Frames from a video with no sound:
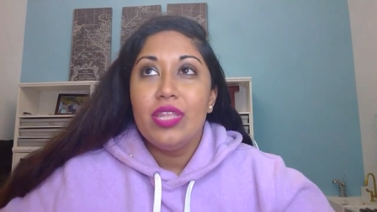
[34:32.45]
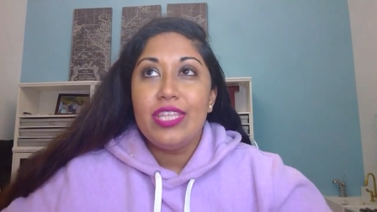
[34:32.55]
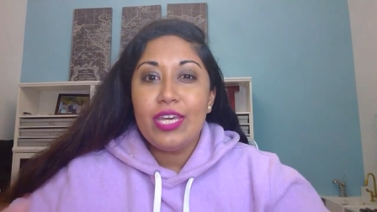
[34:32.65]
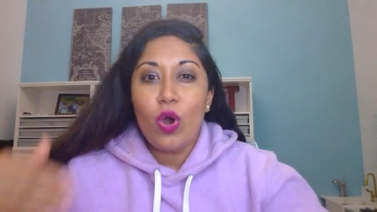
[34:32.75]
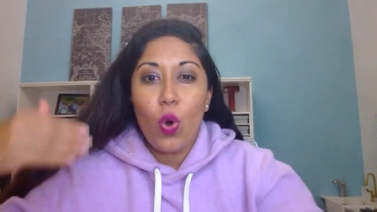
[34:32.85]

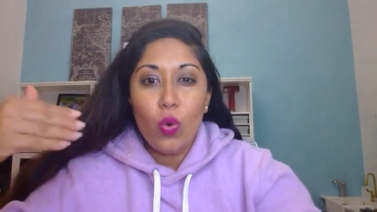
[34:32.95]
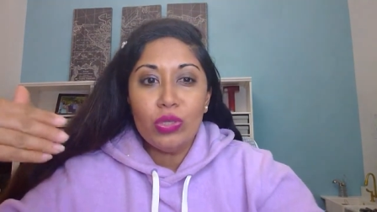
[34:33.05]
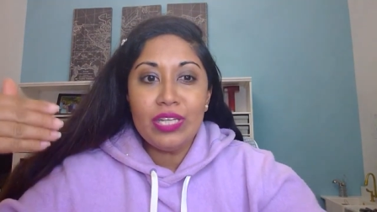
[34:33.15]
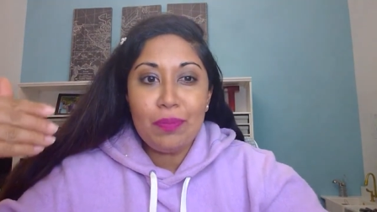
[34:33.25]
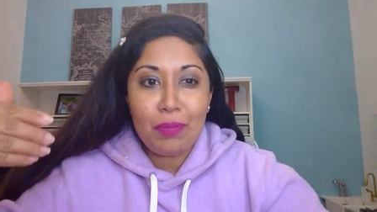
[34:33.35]
The
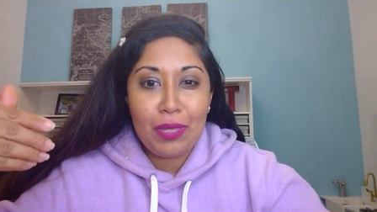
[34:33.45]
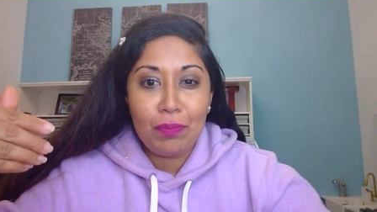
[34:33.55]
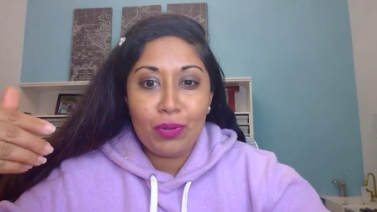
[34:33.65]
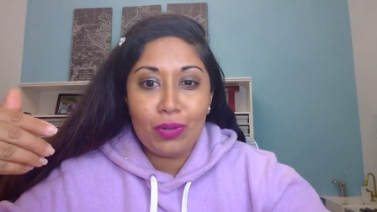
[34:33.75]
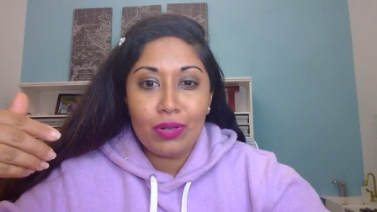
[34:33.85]
only
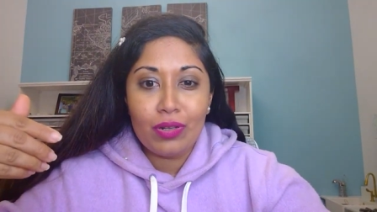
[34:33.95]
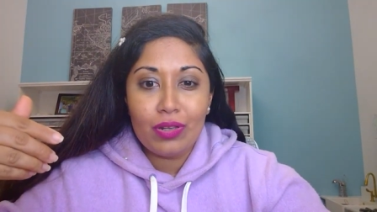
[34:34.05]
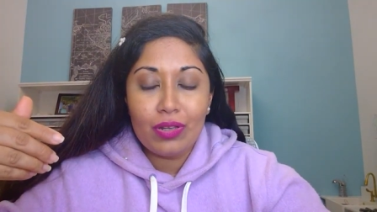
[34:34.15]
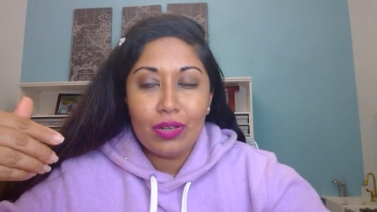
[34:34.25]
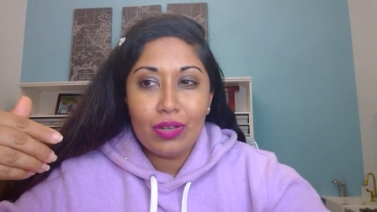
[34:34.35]

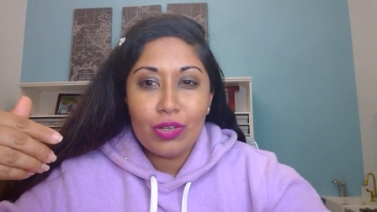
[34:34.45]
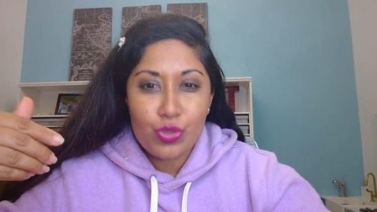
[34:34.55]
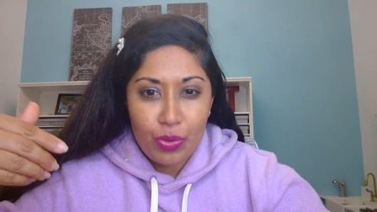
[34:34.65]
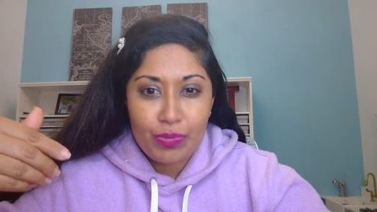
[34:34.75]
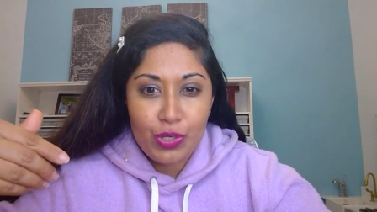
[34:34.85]
people
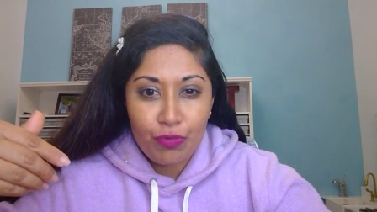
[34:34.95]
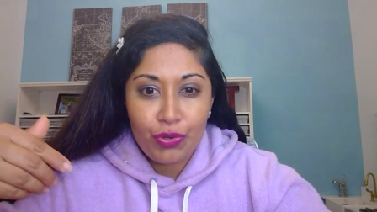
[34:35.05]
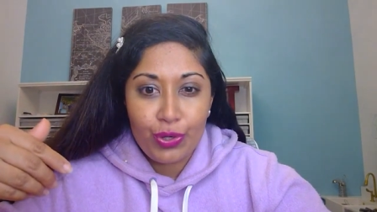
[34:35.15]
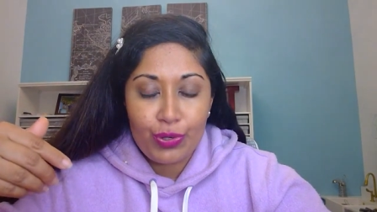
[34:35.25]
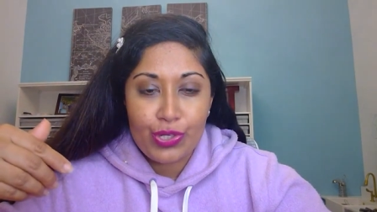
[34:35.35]
swimsuit
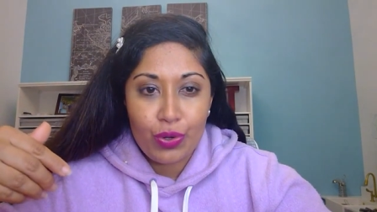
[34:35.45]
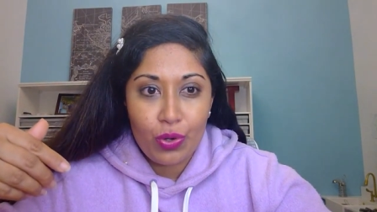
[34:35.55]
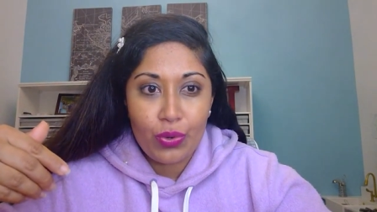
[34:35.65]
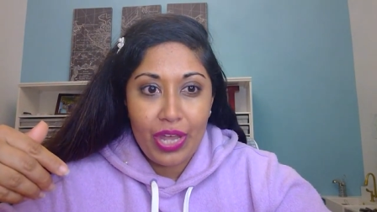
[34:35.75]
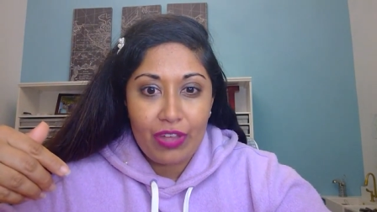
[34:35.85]
photos are
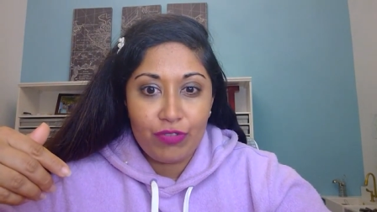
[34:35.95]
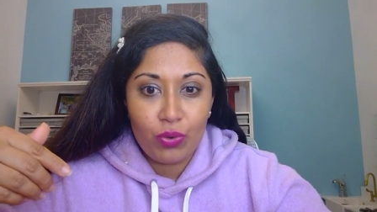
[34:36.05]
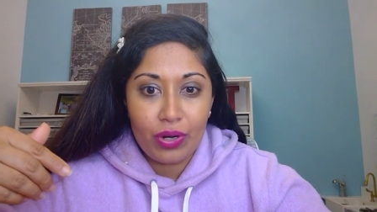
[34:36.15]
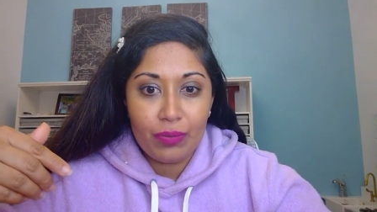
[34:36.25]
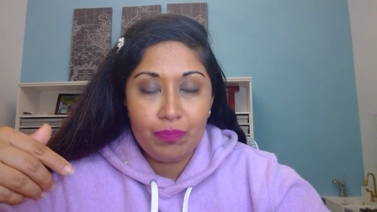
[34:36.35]
okay
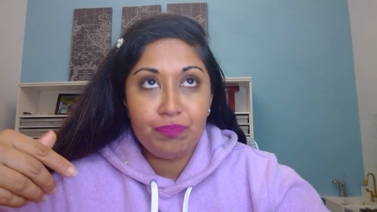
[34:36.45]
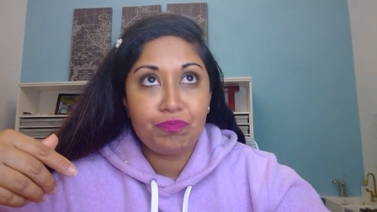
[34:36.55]
for